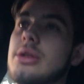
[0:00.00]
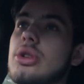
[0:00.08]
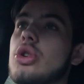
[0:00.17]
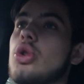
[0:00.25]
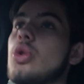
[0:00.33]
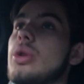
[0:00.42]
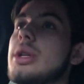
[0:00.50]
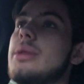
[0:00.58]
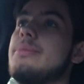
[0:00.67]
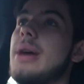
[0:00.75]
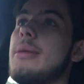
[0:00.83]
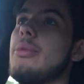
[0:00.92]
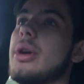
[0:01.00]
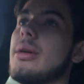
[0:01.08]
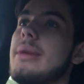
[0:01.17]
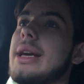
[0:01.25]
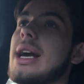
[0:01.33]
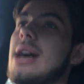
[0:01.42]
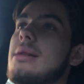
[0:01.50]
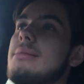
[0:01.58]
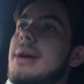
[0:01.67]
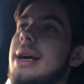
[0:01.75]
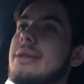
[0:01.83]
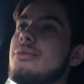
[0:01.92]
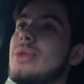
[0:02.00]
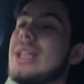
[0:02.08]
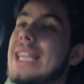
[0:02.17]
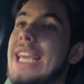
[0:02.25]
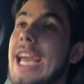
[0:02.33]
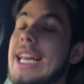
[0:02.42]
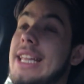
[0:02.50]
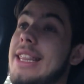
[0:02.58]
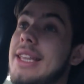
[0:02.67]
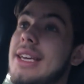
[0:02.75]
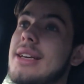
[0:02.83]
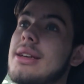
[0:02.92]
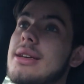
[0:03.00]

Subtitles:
good people can become at really anything